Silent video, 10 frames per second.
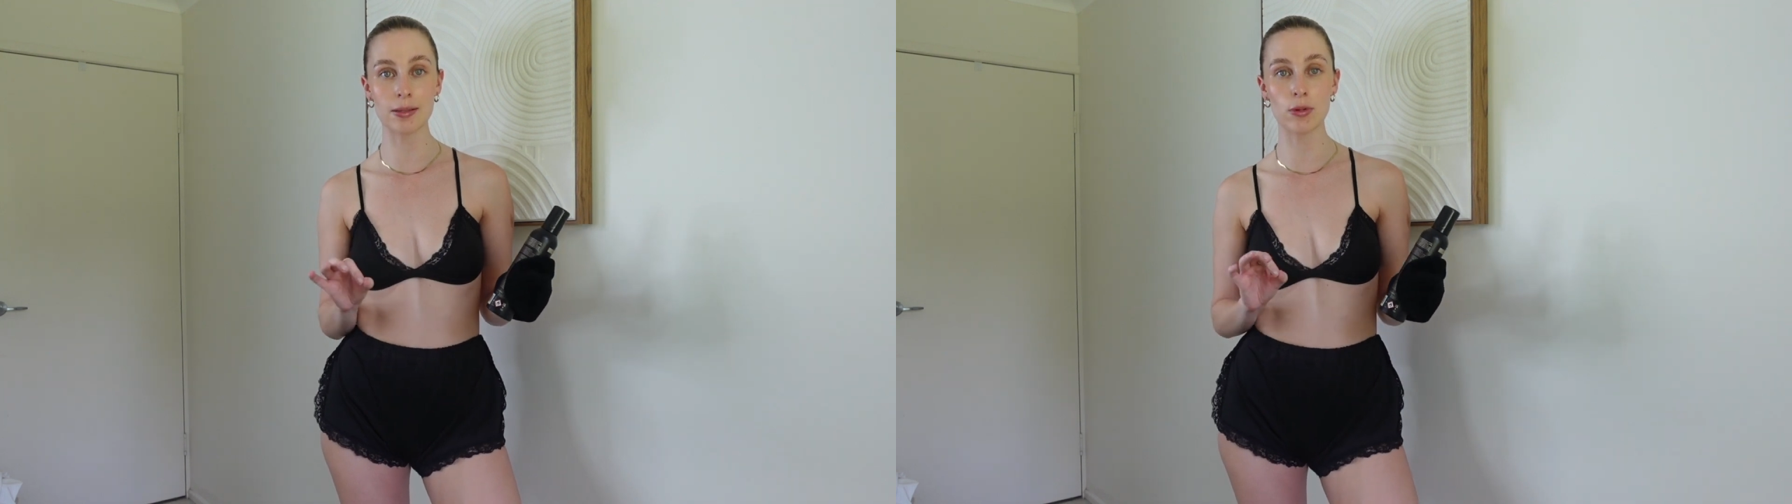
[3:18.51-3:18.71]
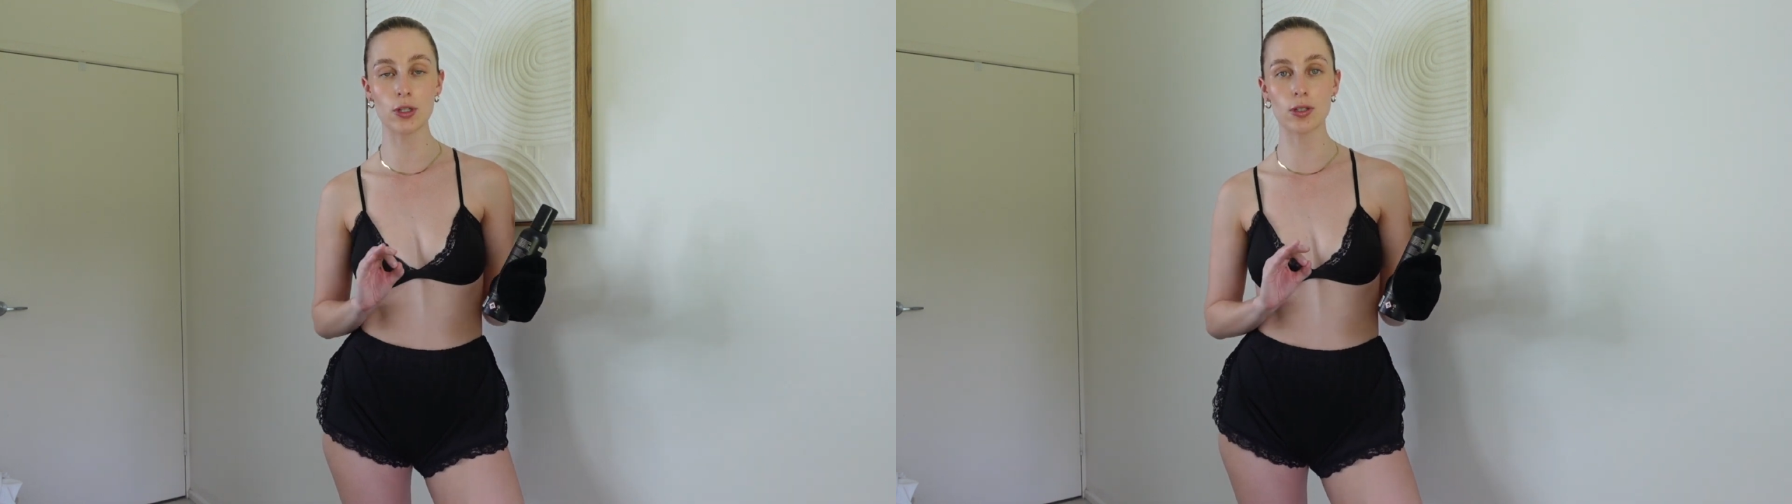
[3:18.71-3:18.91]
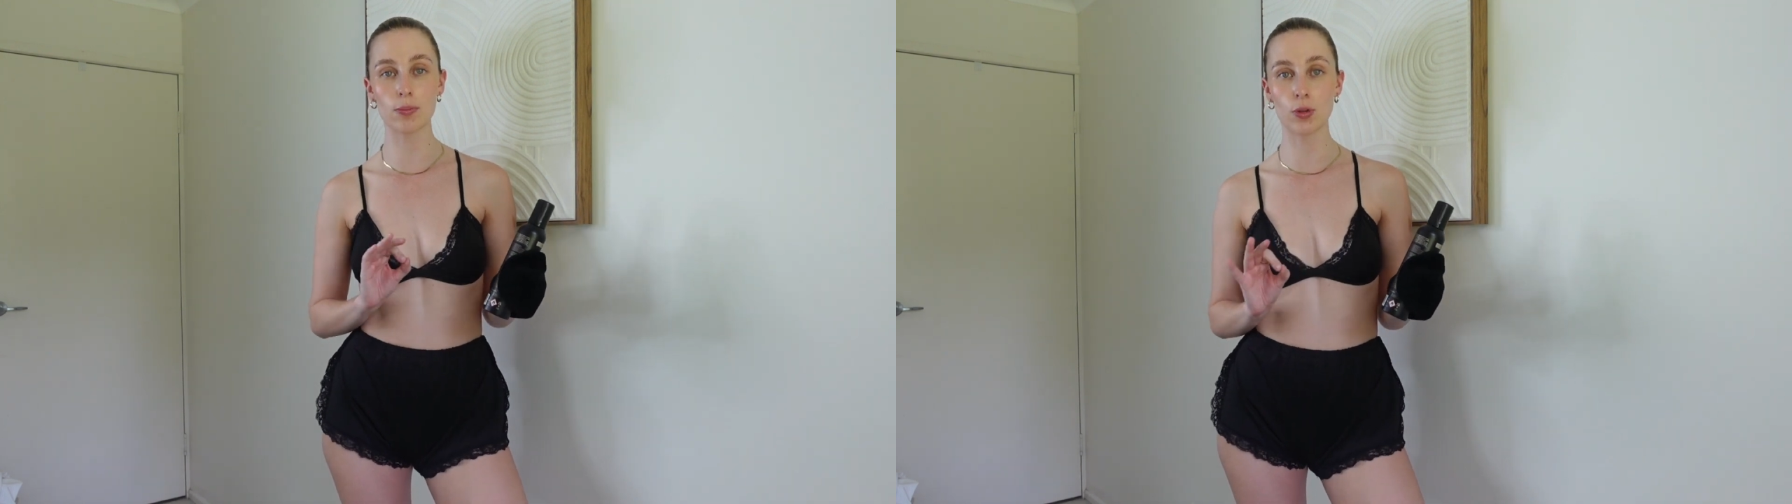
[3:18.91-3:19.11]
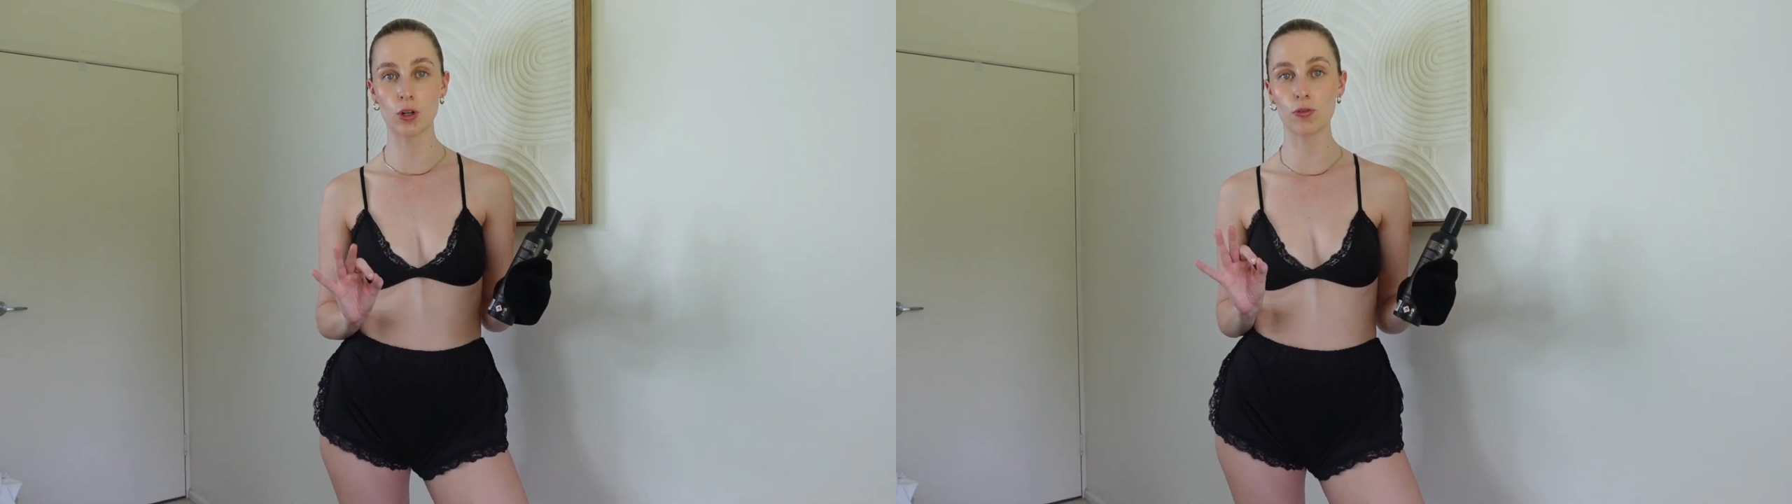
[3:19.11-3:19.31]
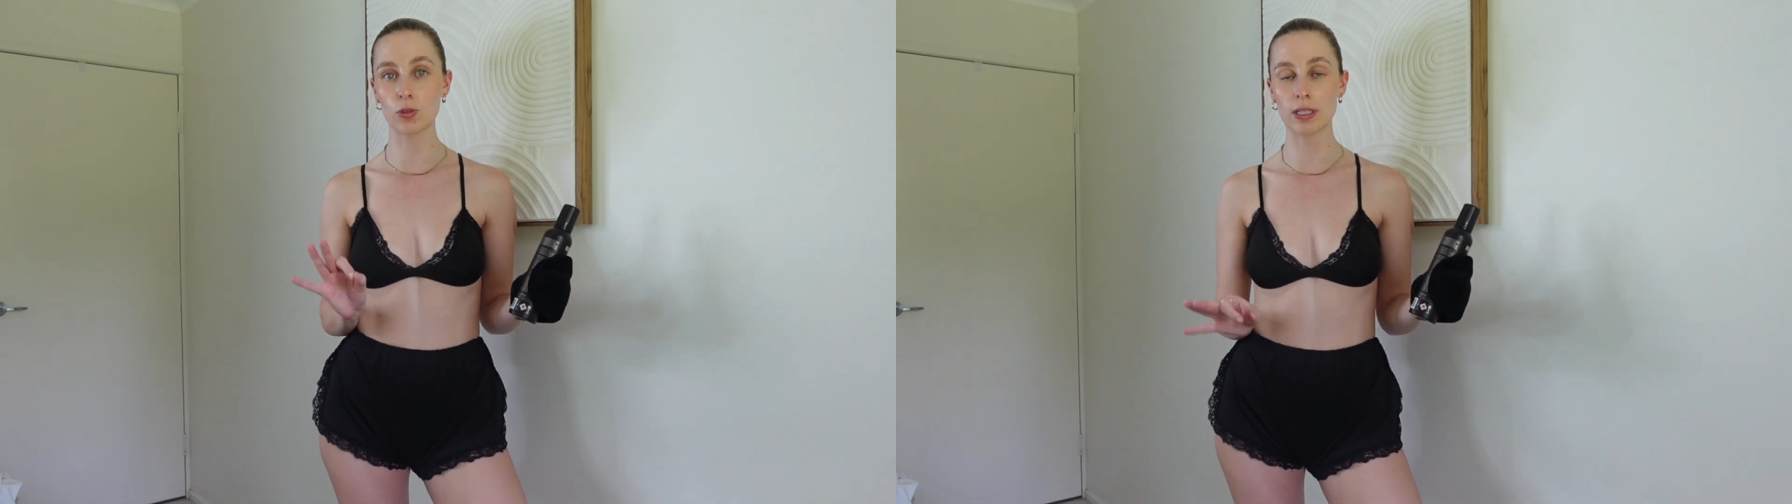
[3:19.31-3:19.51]
most
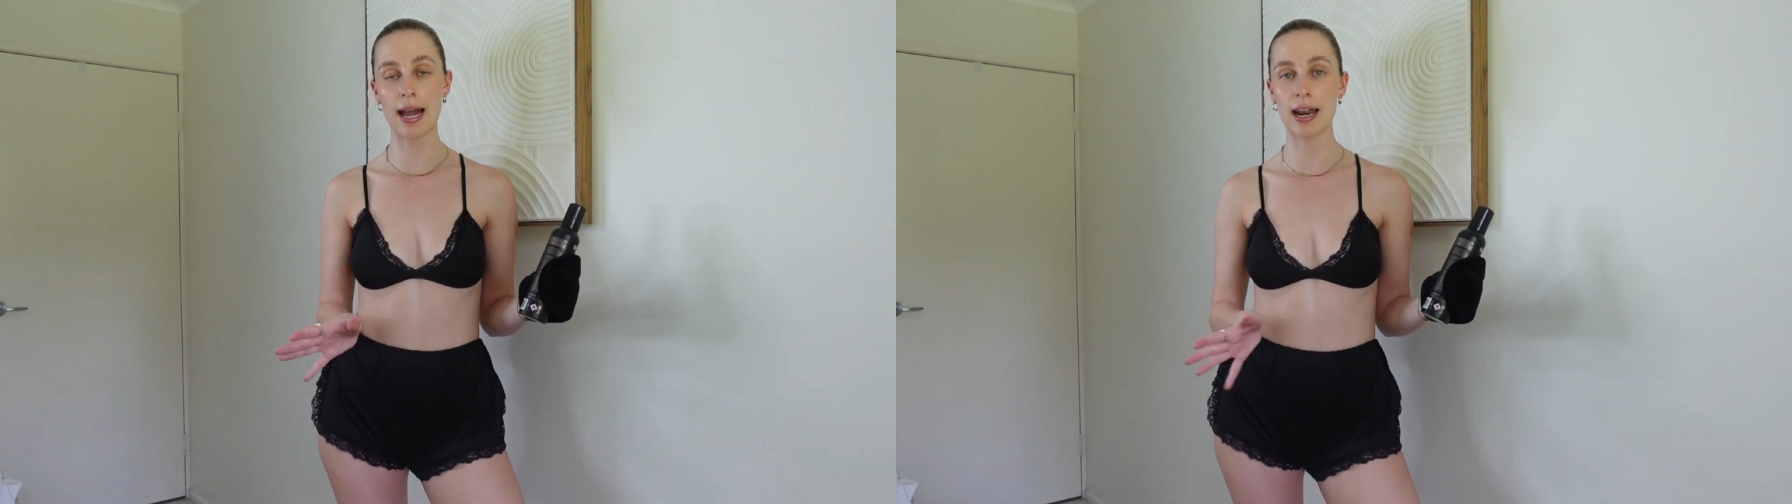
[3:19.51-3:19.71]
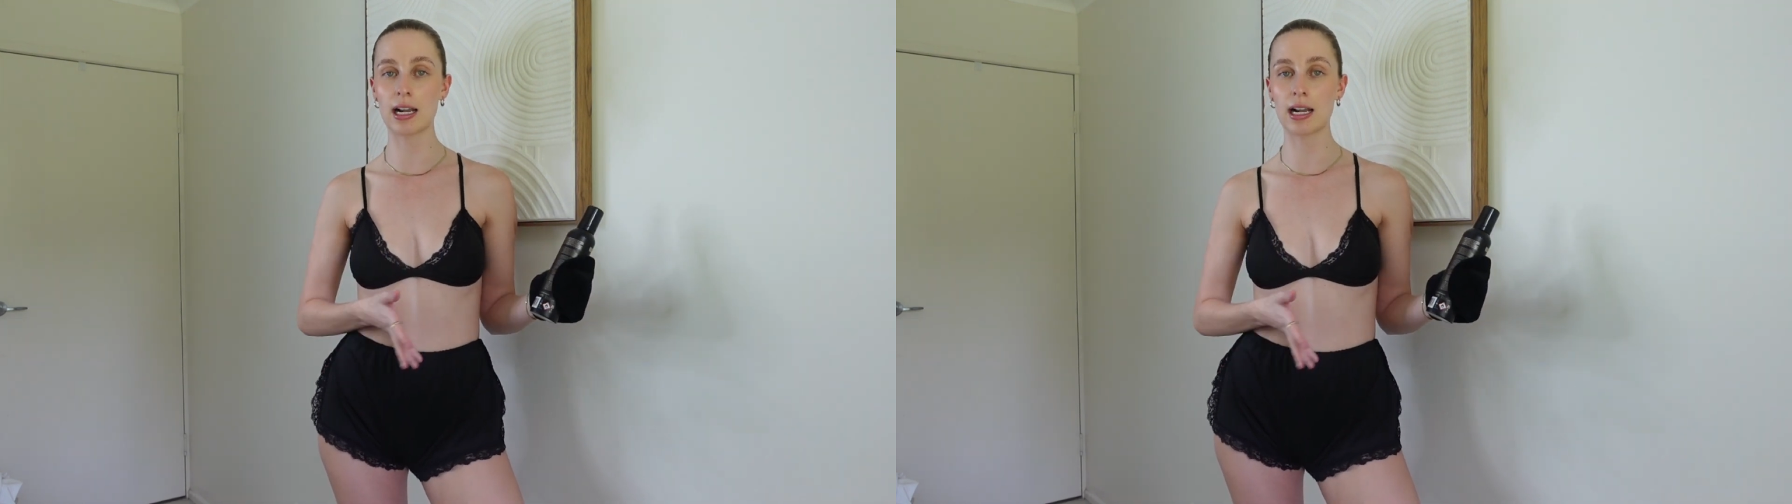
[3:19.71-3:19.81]
beautiful tan.